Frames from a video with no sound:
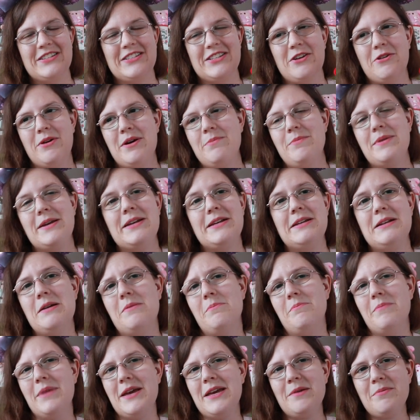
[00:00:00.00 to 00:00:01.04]
So I mean,
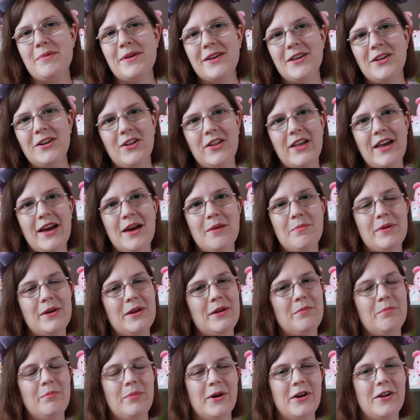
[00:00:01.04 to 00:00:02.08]
maybe it'll
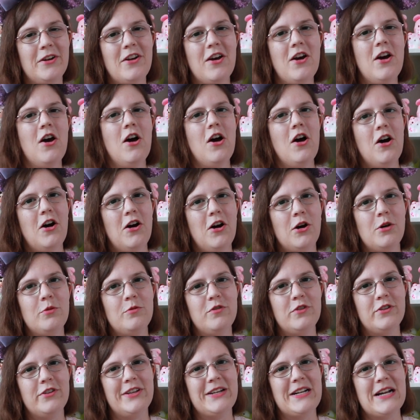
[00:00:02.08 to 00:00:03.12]
happen, but
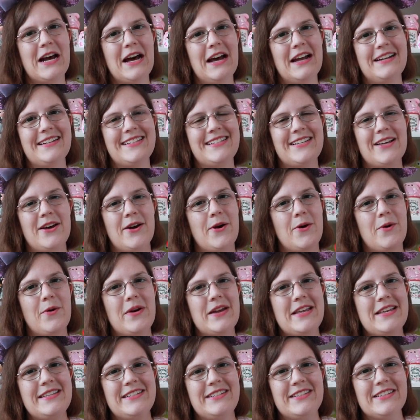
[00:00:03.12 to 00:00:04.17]
hopefully not. So
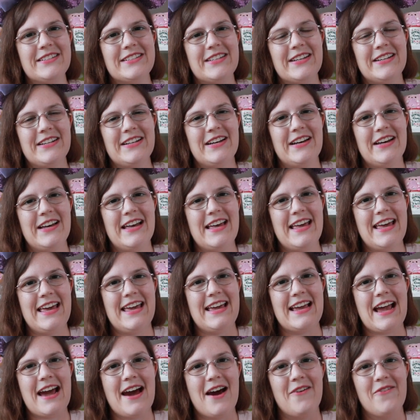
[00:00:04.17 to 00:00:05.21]
he's just gonna
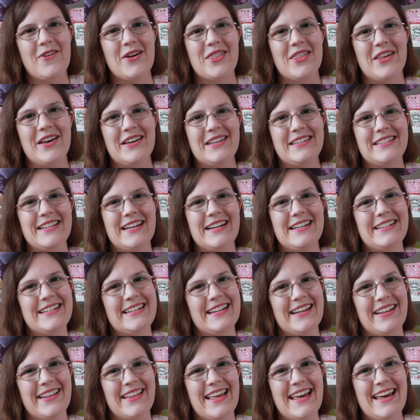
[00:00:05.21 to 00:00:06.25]
hang out with us
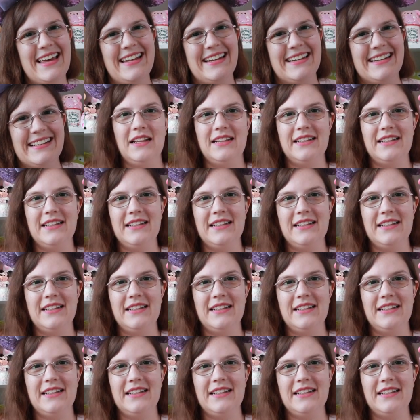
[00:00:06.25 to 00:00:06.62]
until then.